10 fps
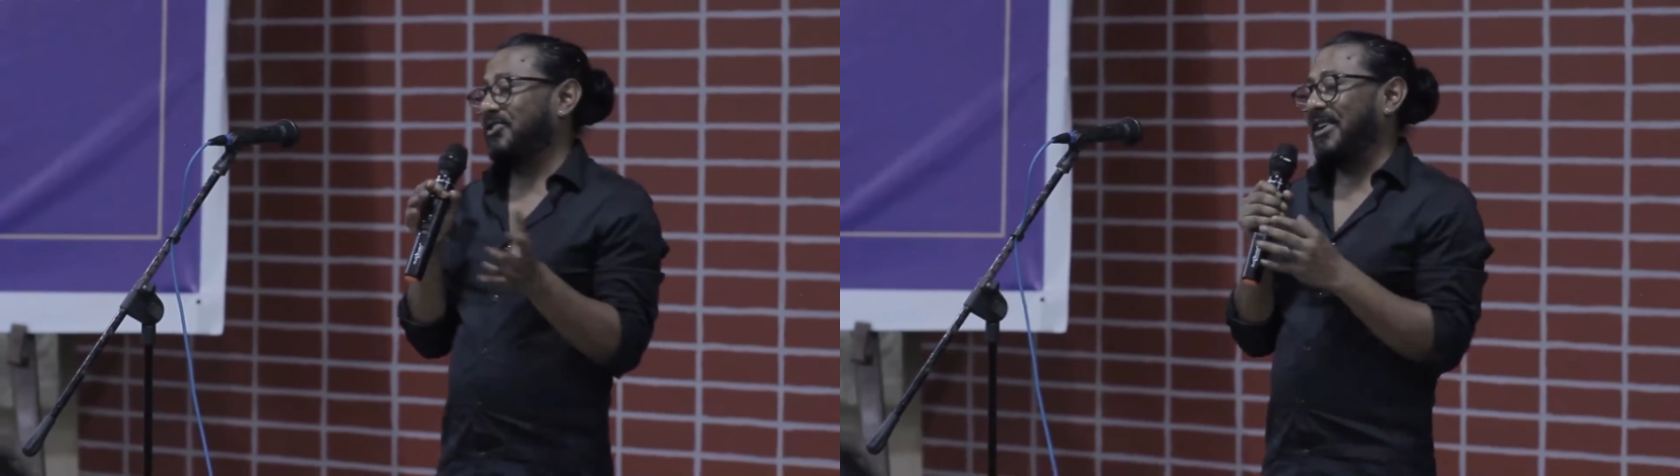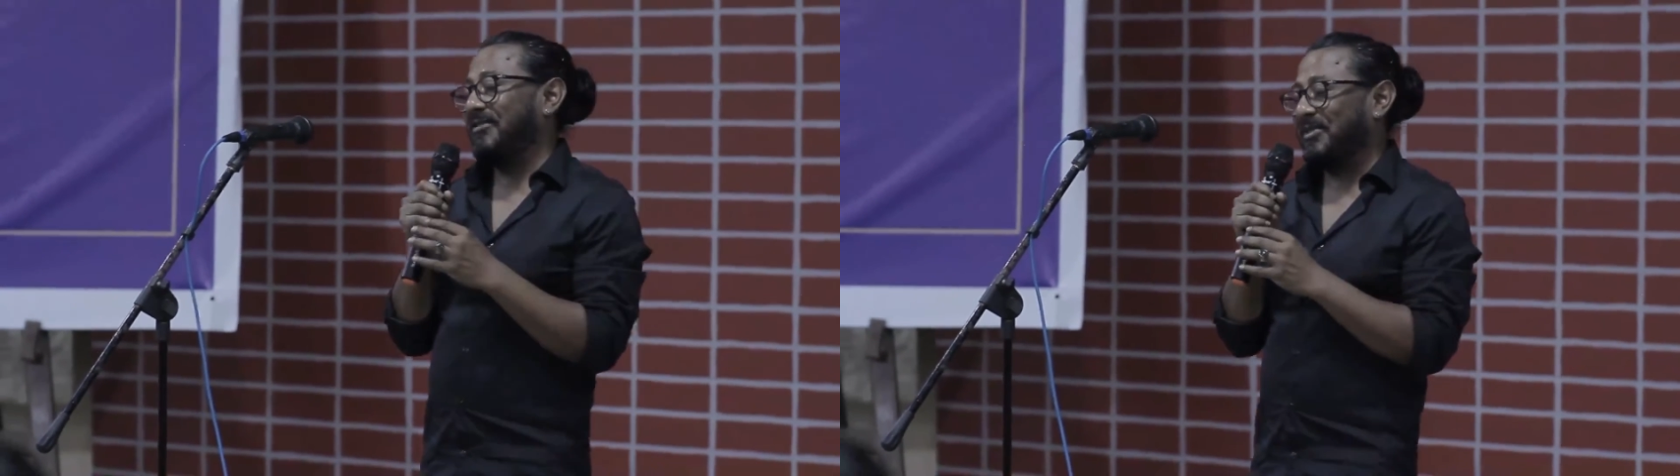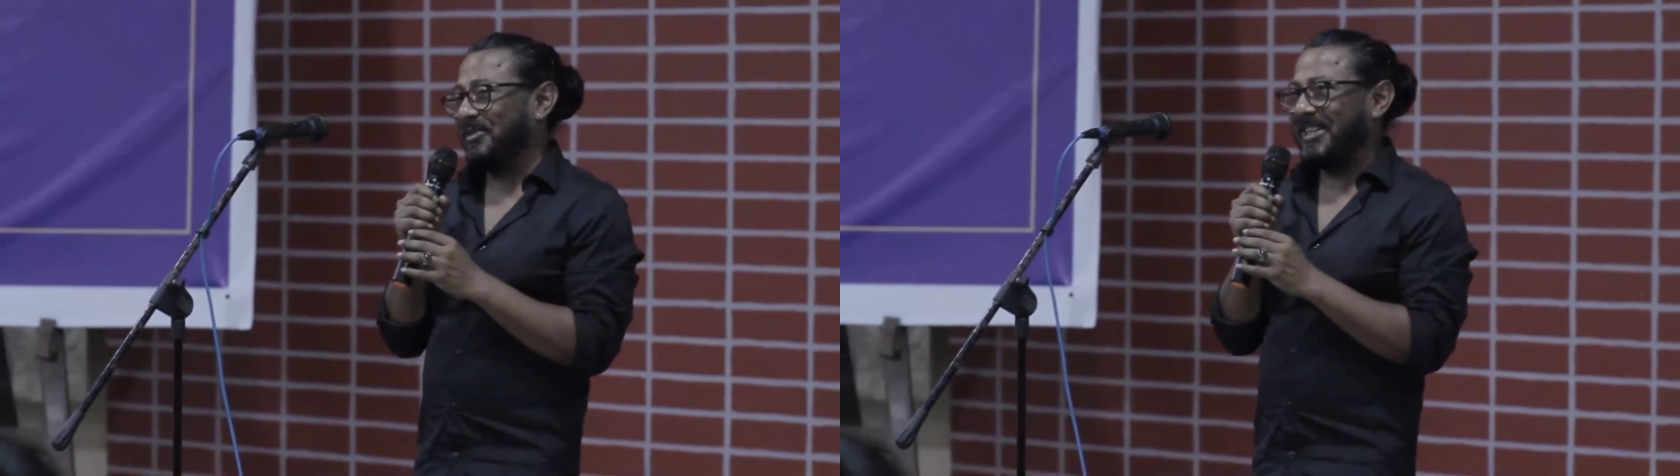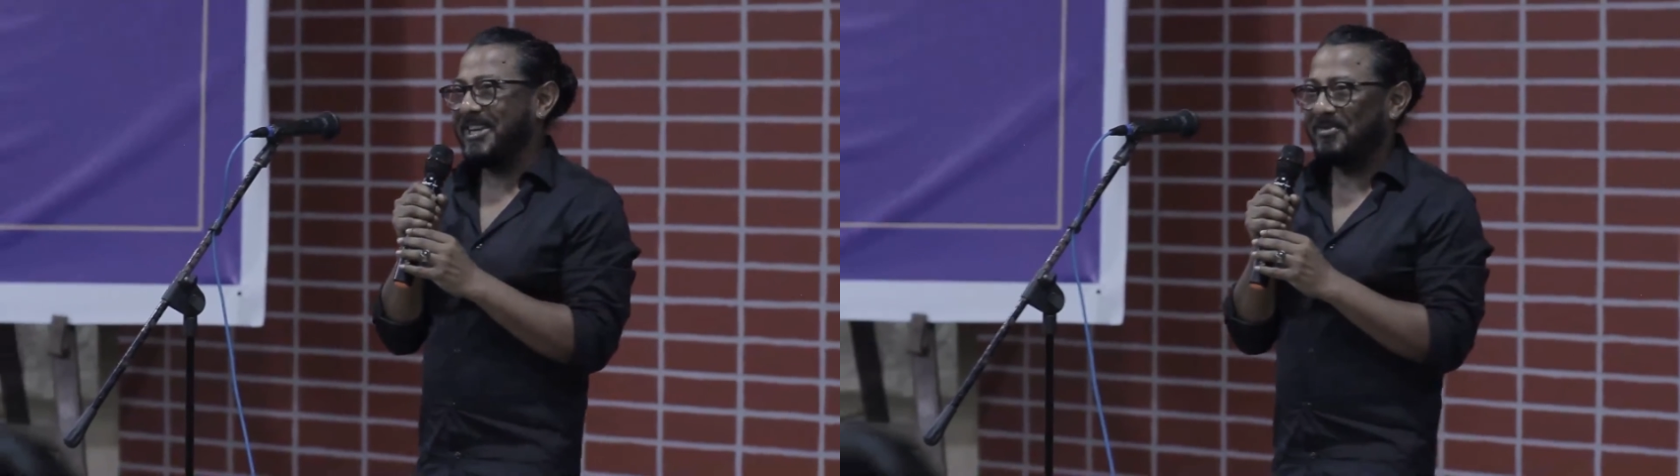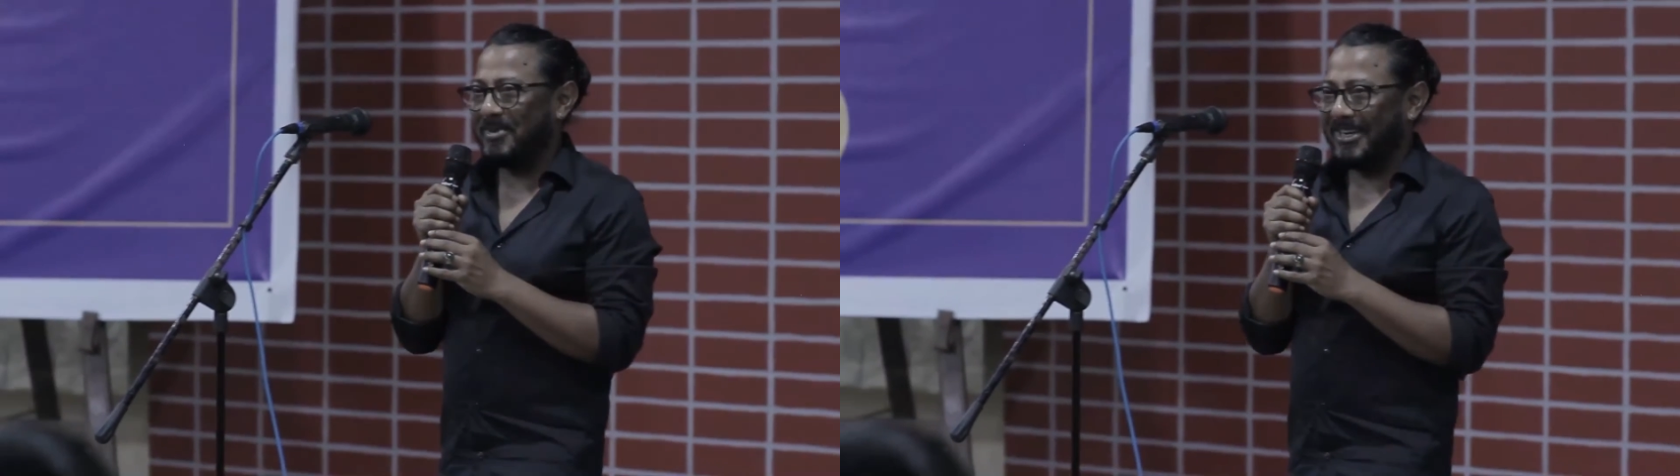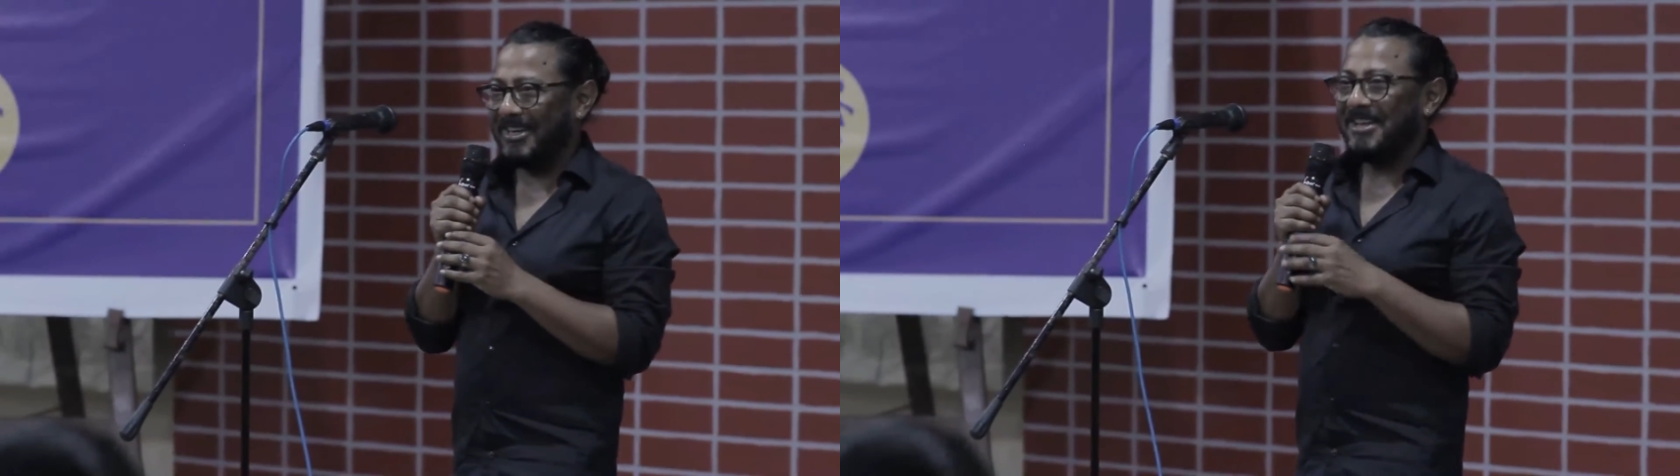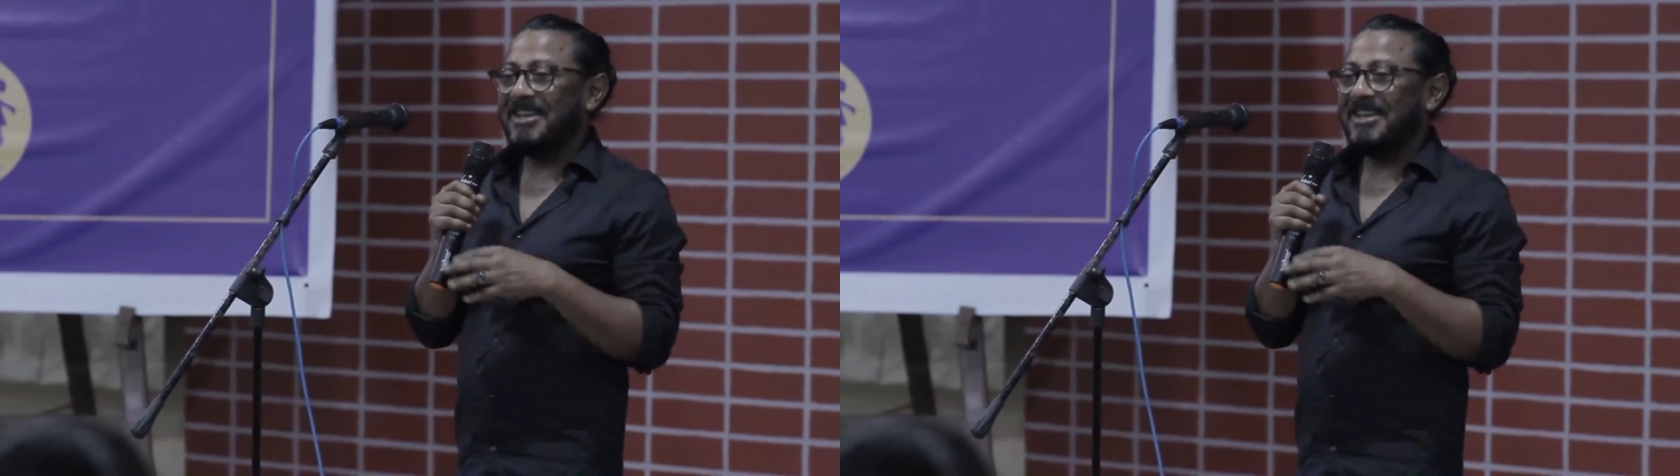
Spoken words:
traveling with anybody.